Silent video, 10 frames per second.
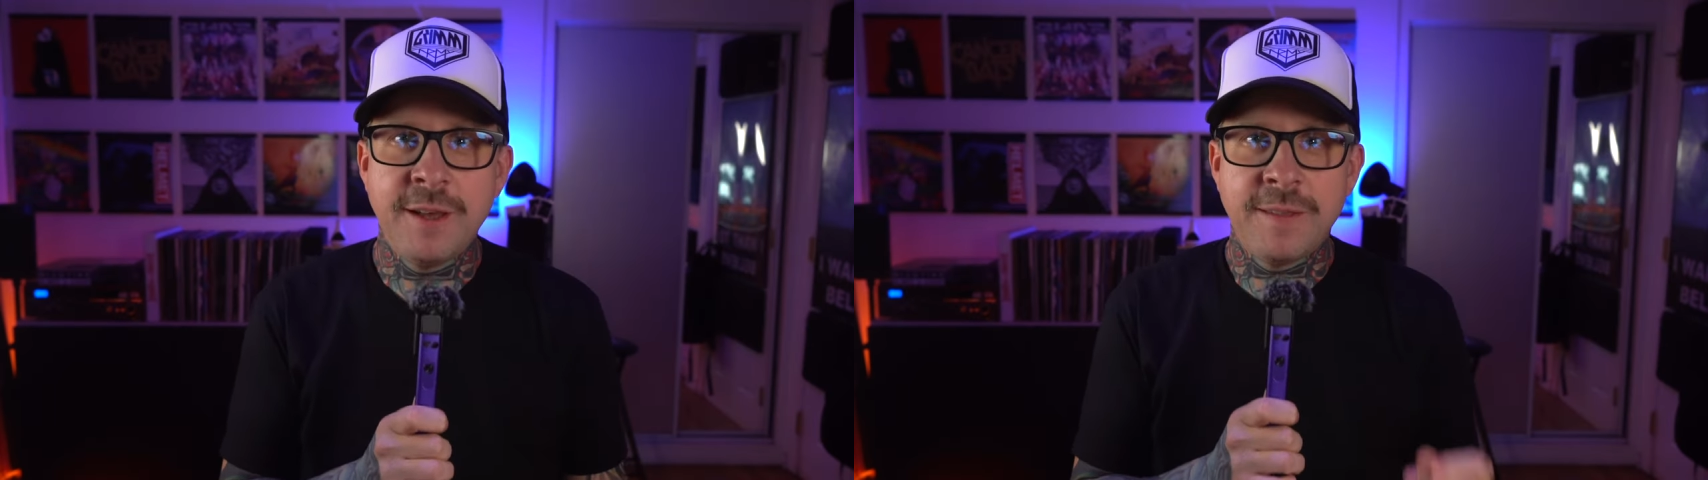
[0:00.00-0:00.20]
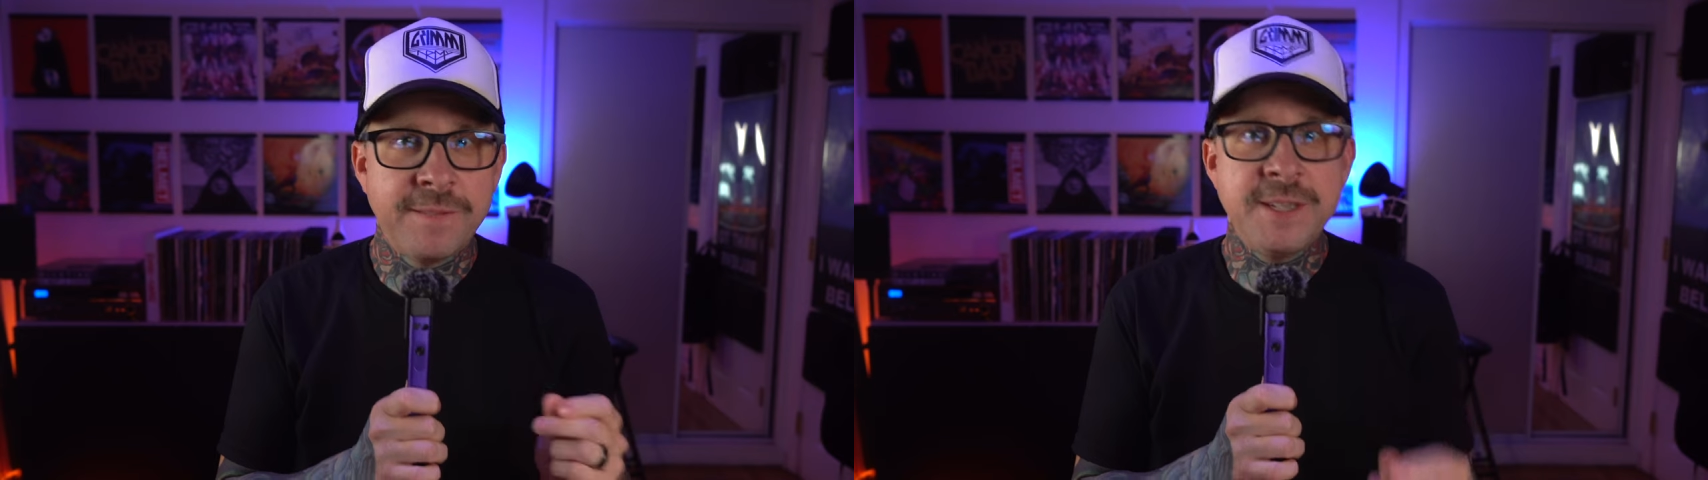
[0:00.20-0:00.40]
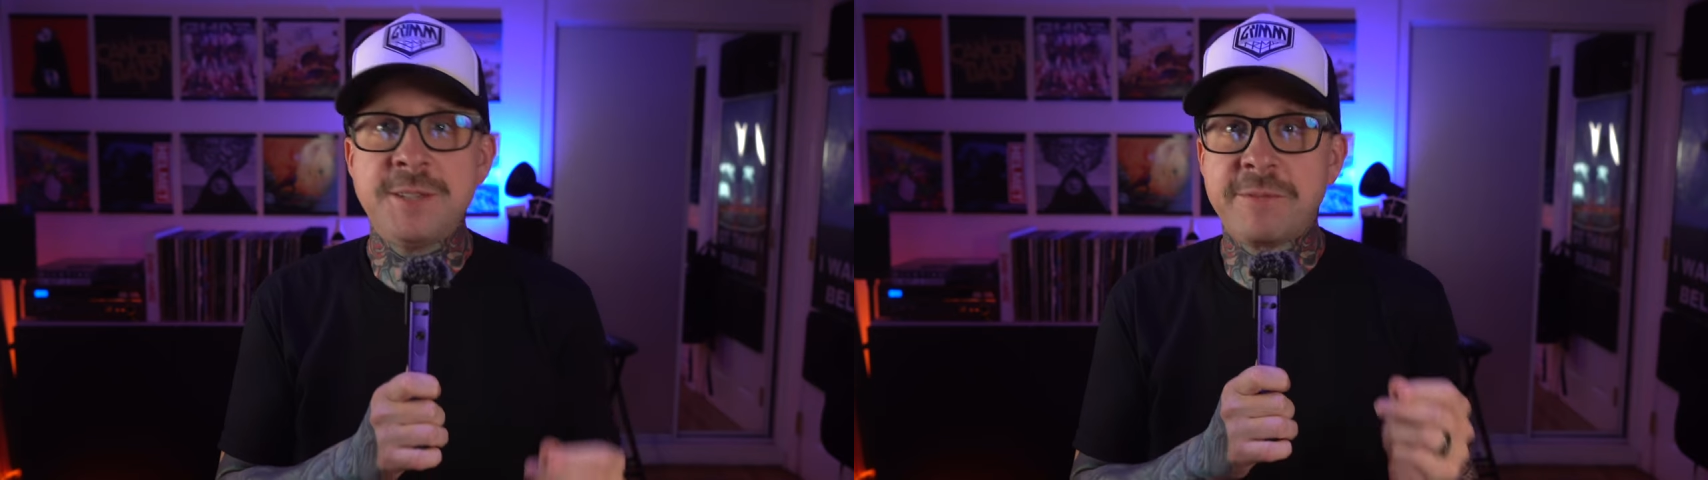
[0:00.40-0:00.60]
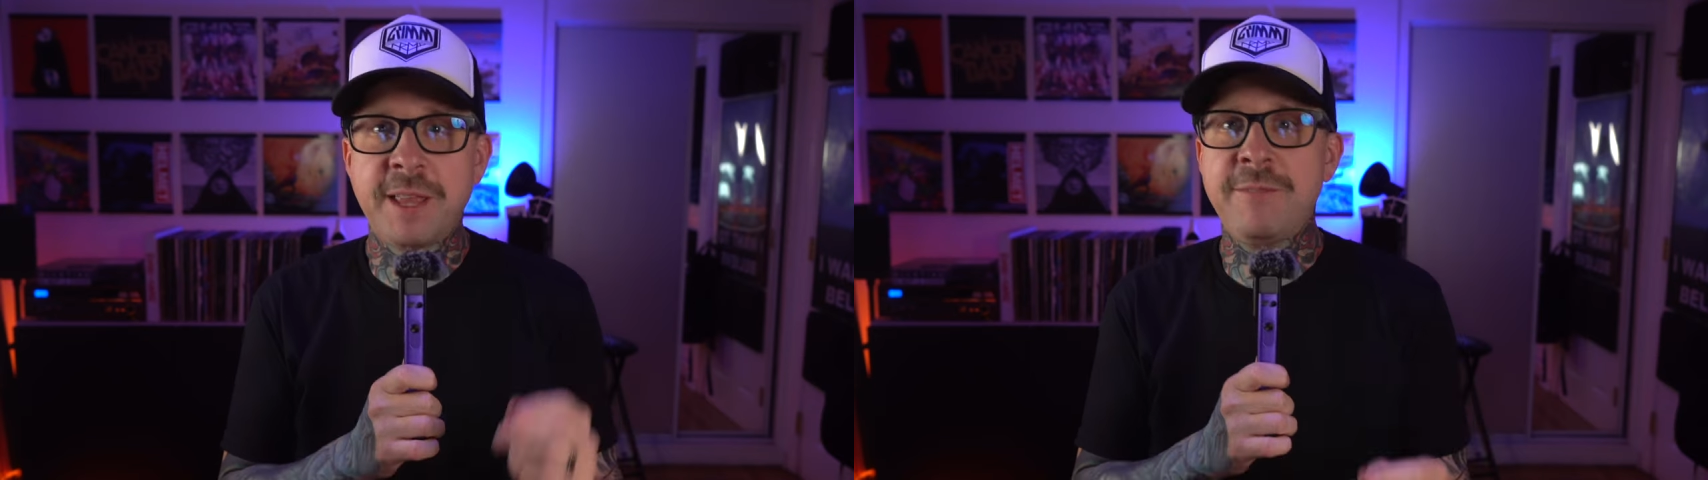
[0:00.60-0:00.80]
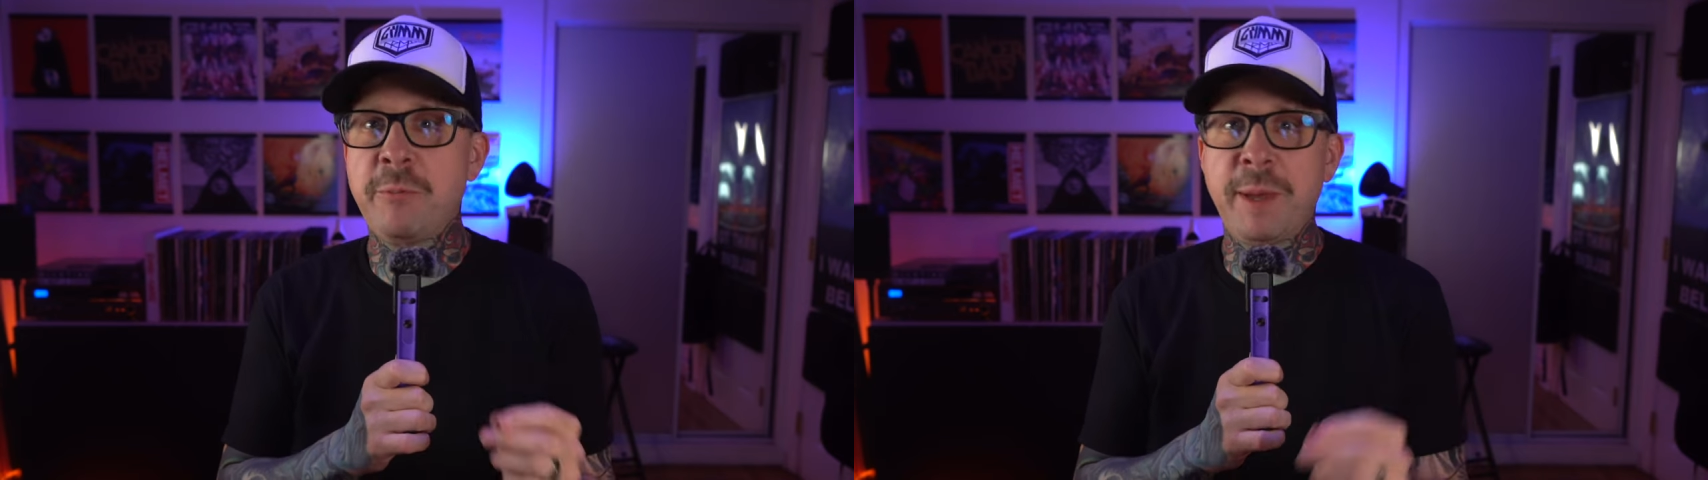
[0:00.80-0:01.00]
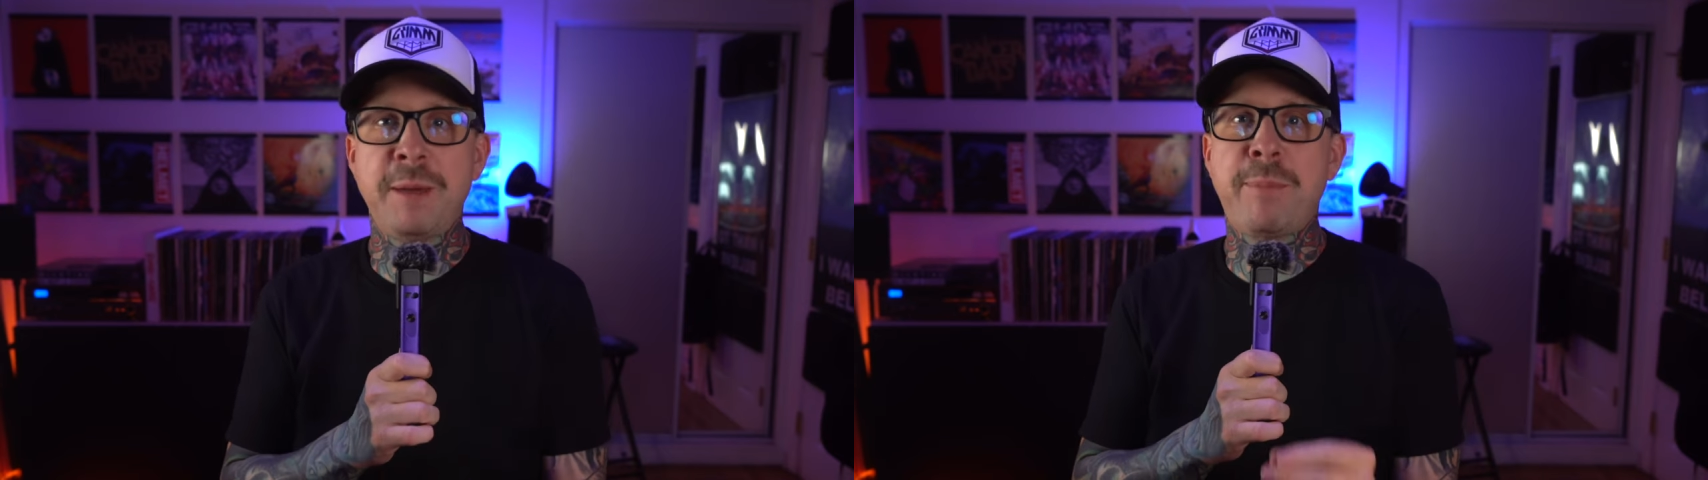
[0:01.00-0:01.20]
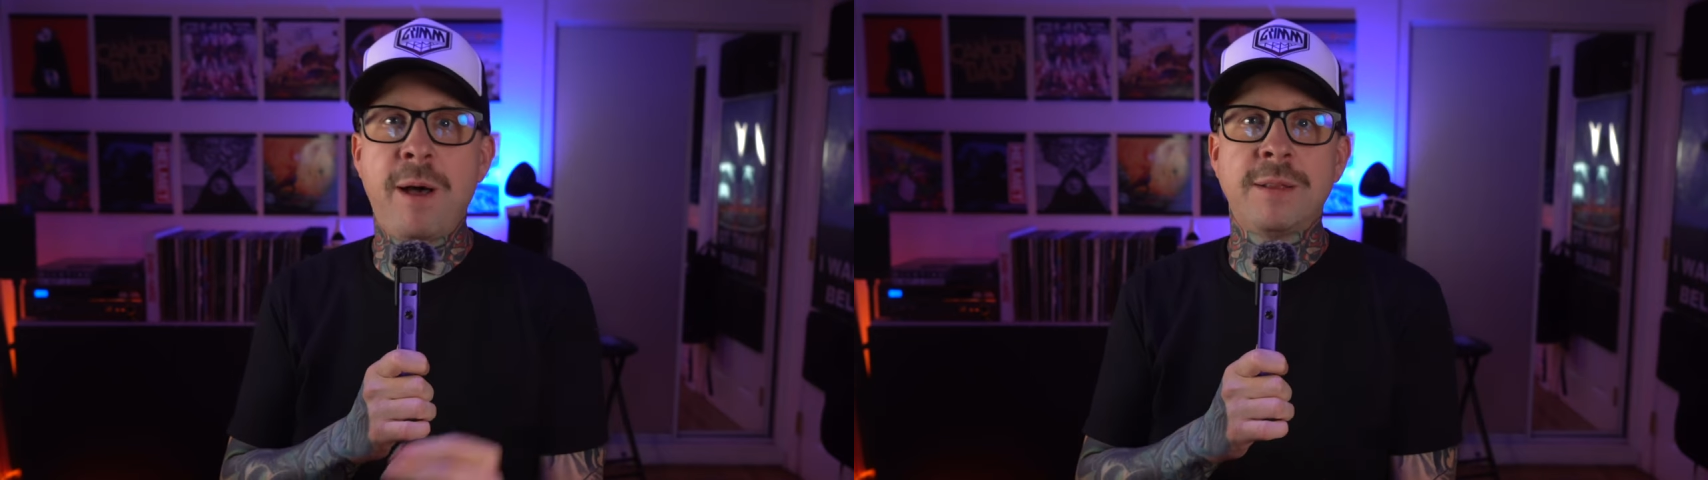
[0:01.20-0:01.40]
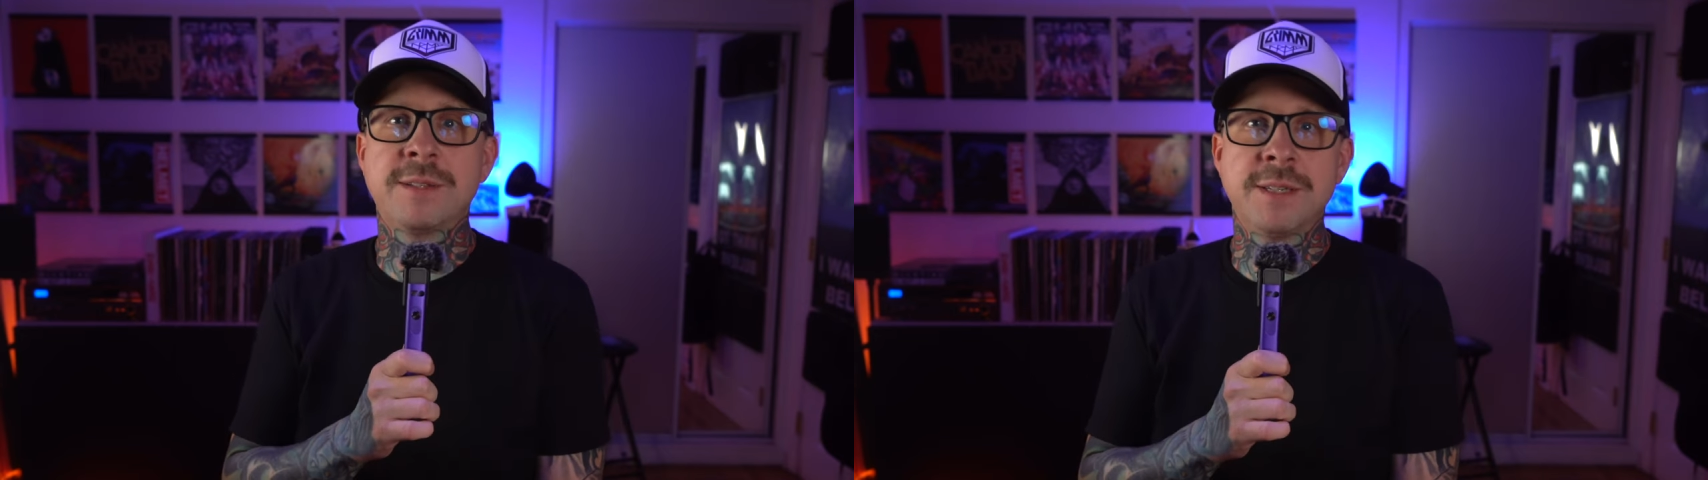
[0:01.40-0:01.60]
that these flavor ban
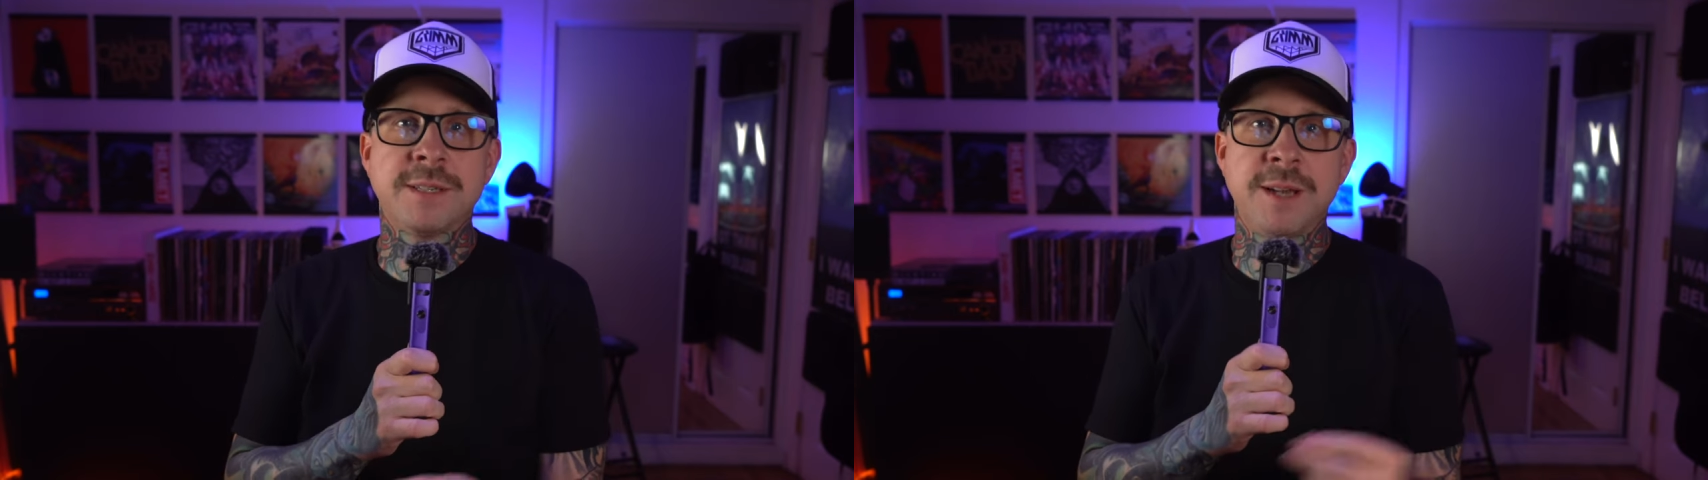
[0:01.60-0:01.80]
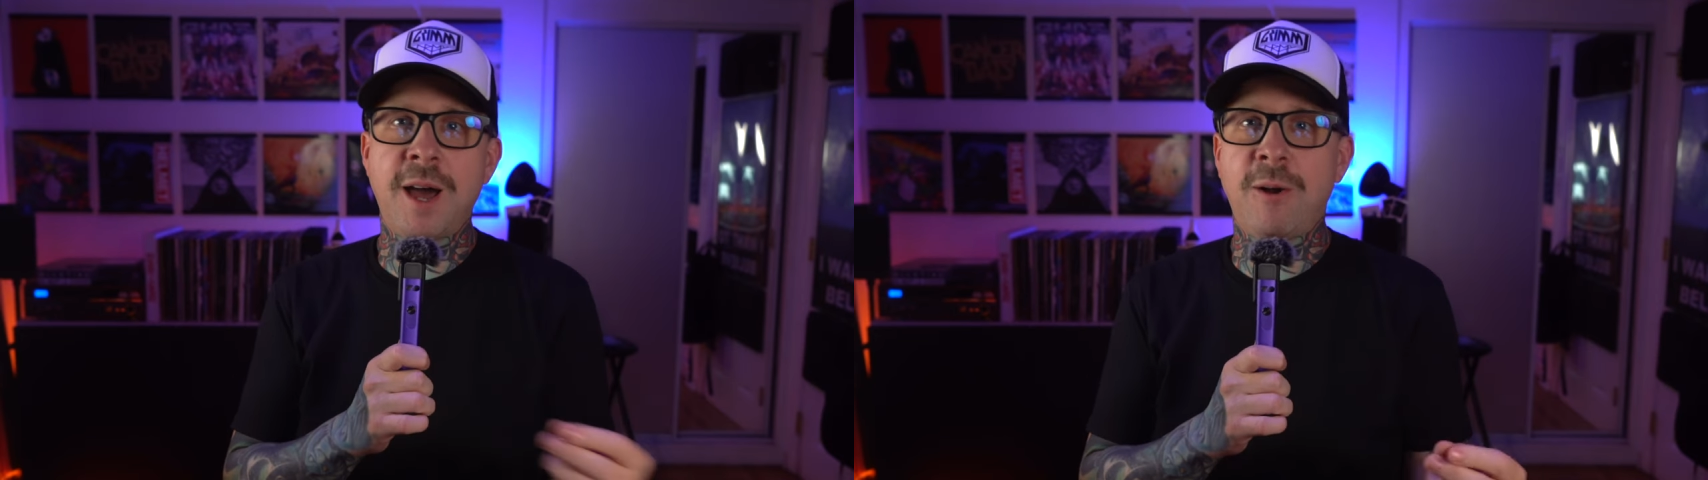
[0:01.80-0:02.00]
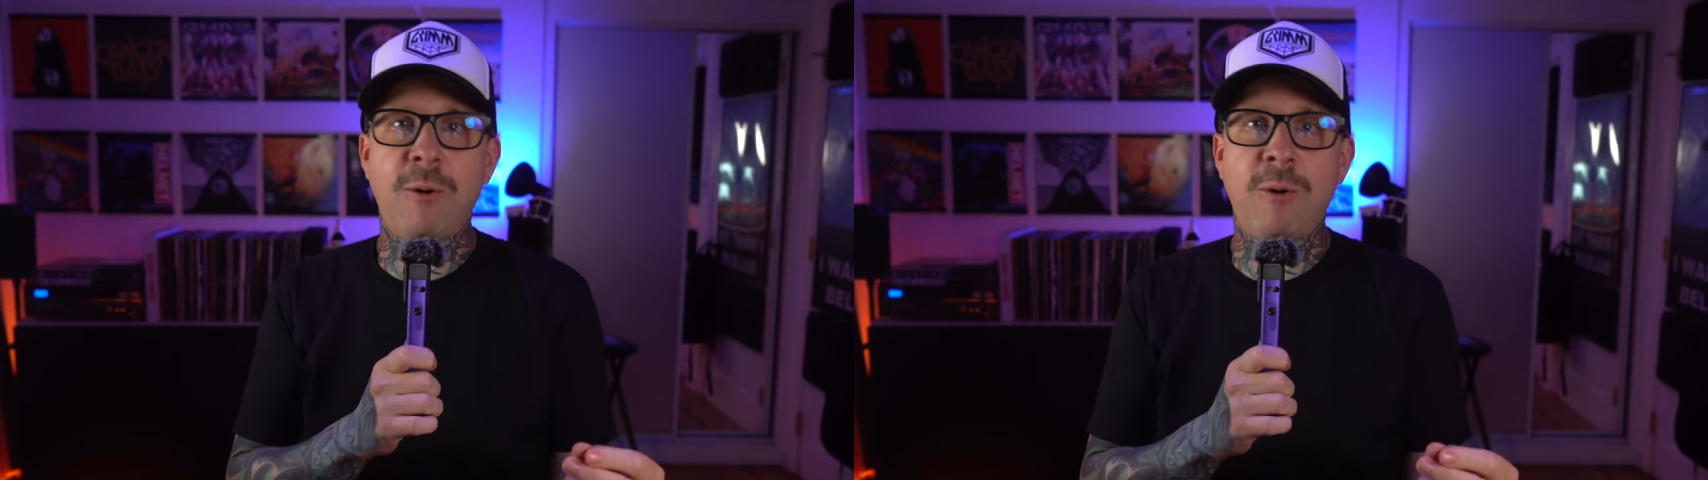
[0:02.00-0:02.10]
policies not